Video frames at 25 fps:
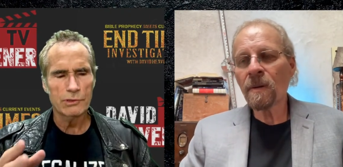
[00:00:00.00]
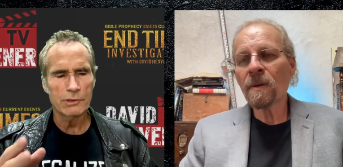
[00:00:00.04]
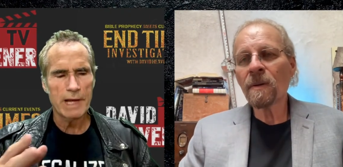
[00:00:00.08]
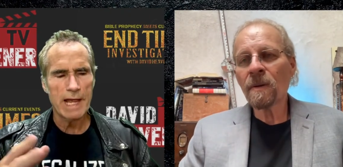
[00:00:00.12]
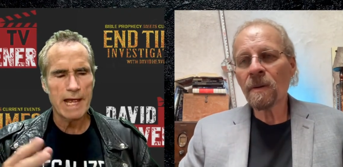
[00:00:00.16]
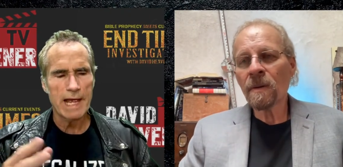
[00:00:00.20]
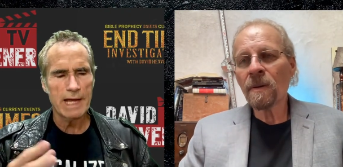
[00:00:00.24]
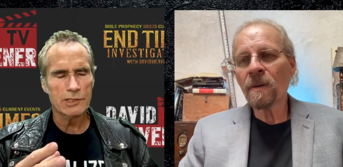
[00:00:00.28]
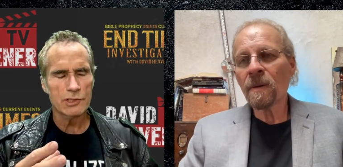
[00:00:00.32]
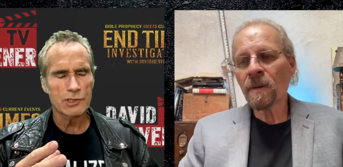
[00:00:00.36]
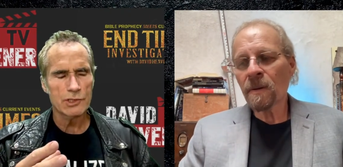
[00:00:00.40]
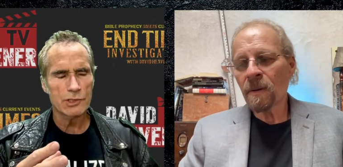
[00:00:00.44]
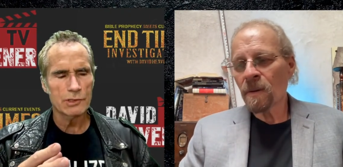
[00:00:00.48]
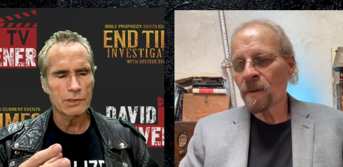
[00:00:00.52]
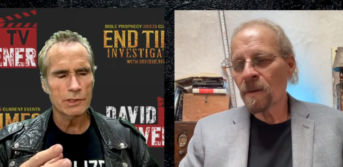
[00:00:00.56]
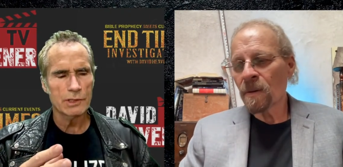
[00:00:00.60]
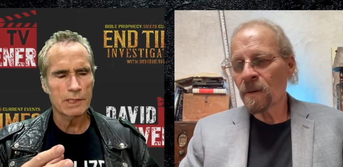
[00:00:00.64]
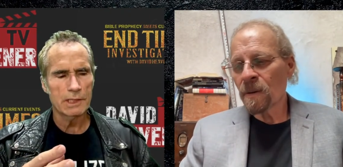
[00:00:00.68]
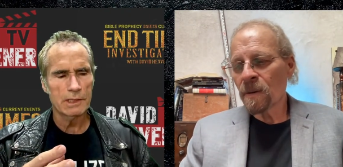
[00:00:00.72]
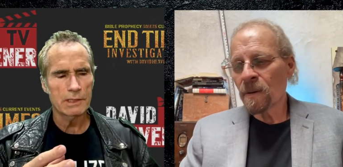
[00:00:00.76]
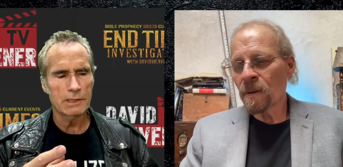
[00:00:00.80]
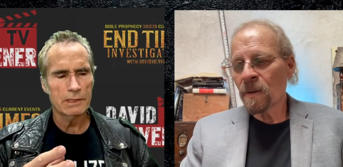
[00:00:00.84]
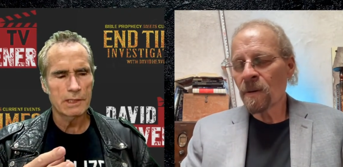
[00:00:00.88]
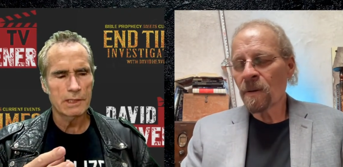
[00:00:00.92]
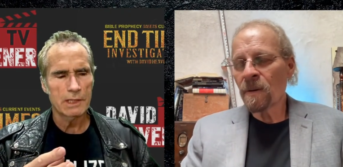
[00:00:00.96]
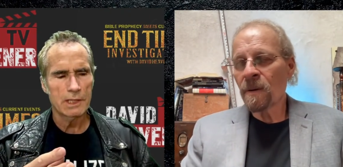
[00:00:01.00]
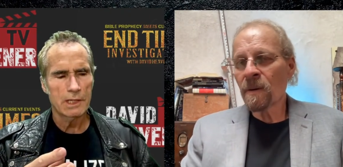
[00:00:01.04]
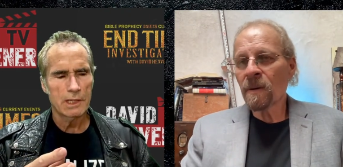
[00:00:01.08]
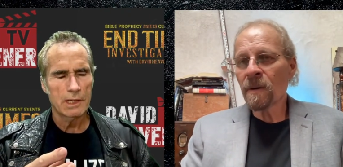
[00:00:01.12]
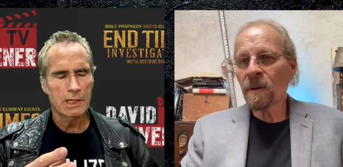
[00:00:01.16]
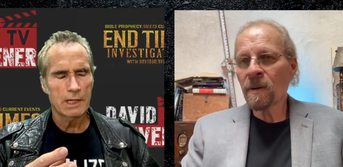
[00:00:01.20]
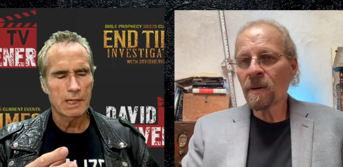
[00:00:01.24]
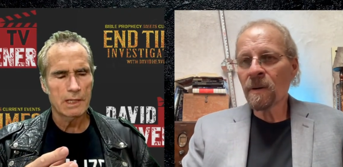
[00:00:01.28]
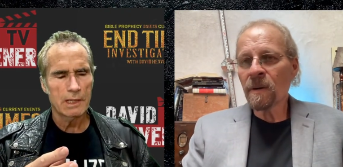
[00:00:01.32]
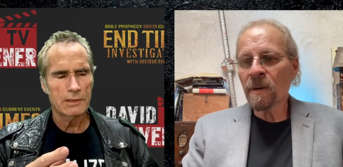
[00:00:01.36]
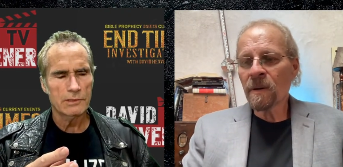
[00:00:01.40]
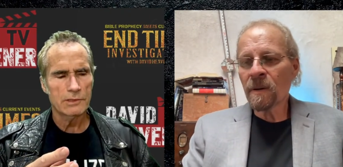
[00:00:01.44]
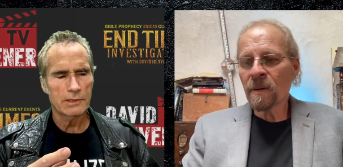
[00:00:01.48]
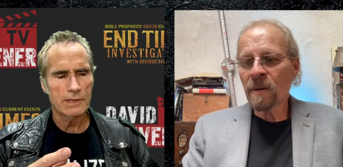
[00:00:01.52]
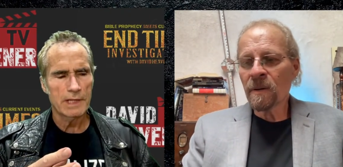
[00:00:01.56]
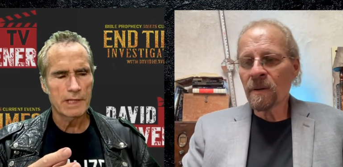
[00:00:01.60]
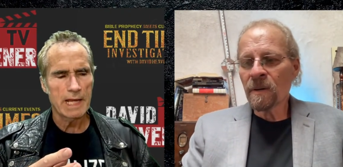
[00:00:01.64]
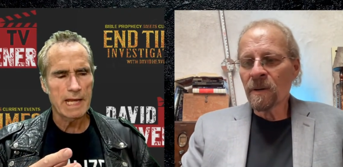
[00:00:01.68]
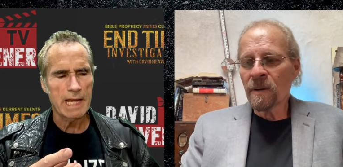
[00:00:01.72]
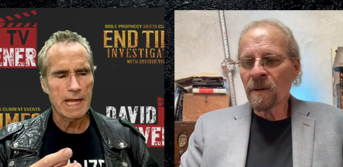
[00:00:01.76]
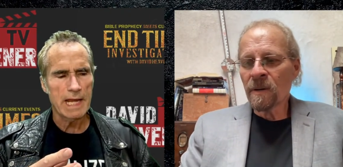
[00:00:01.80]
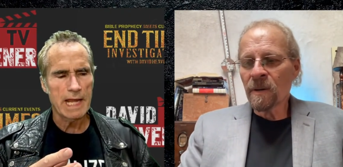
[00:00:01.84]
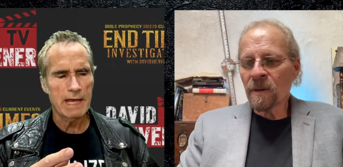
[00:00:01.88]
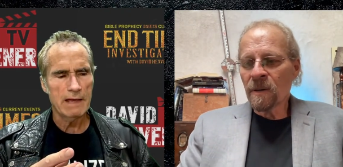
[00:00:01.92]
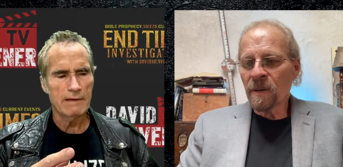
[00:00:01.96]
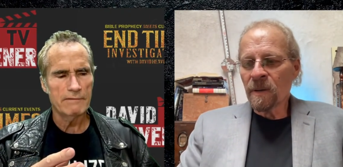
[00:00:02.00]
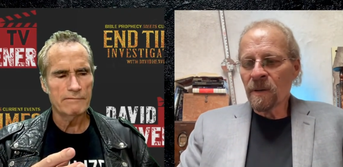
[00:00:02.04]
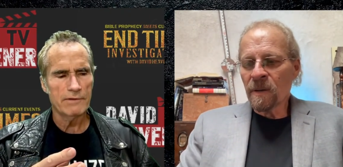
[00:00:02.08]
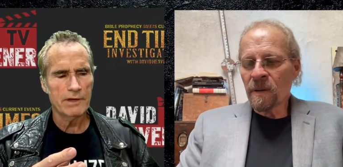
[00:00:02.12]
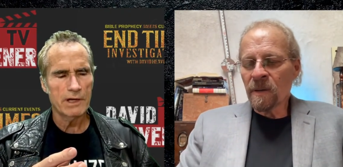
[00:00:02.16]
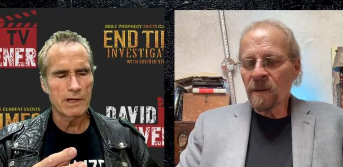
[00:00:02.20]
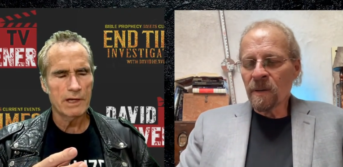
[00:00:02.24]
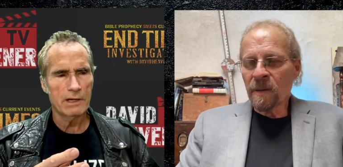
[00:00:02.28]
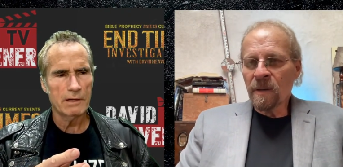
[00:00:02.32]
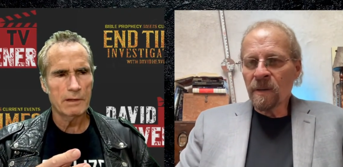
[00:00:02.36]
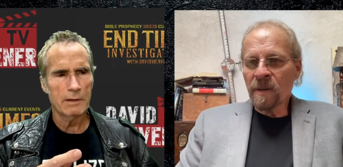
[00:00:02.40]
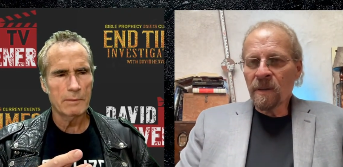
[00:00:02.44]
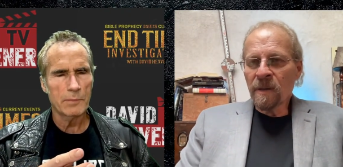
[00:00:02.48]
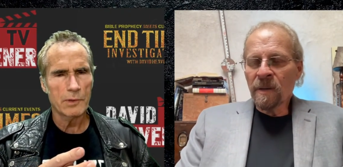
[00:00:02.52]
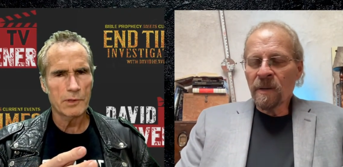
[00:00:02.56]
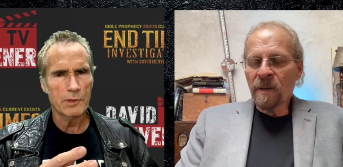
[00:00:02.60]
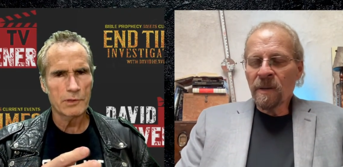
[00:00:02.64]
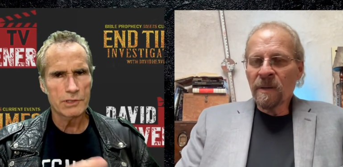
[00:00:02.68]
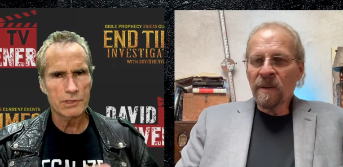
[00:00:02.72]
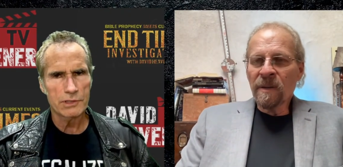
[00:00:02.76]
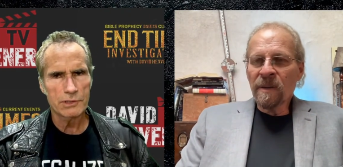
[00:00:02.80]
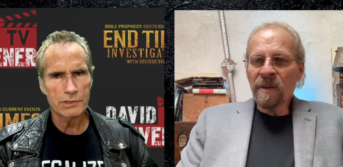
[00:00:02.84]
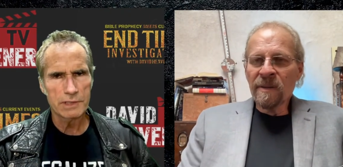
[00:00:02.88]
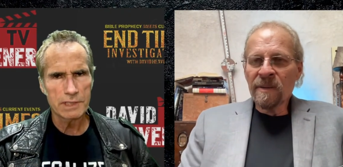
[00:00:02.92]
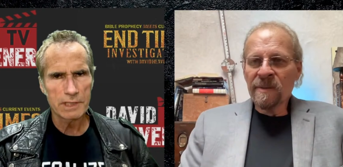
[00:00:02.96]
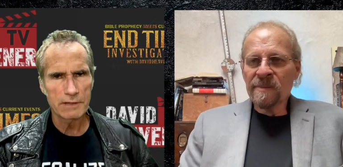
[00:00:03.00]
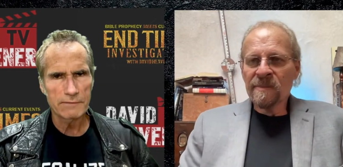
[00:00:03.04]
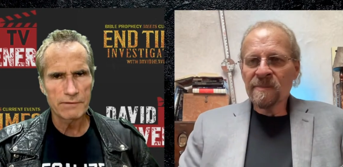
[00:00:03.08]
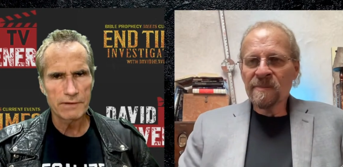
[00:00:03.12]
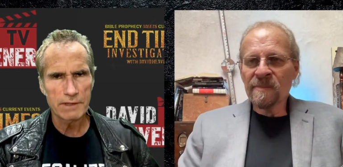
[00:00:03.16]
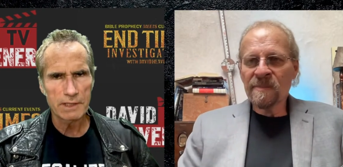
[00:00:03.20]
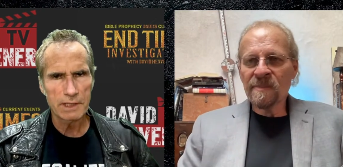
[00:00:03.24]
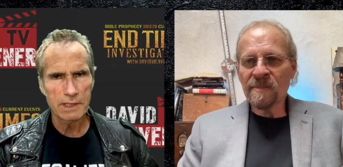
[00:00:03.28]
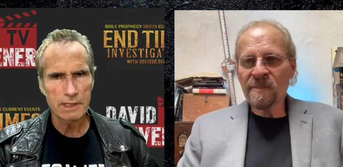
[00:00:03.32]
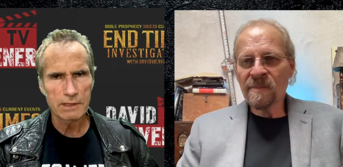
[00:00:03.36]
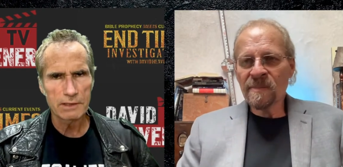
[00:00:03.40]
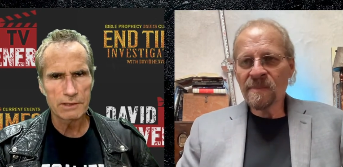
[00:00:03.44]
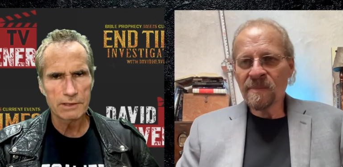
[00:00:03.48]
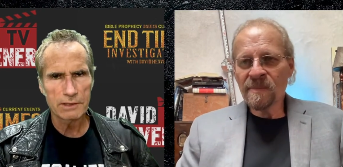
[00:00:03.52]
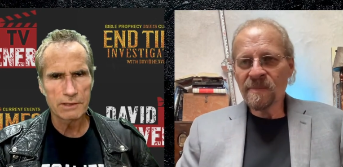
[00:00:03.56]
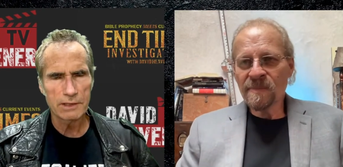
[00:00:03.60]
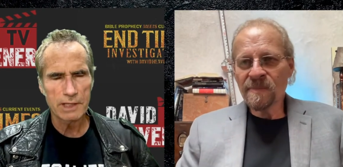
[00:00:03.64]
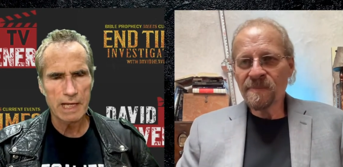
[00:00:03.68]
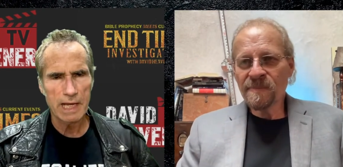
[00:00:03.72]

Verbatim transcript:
Speaker 1: You're actually, do they have a birth certificate?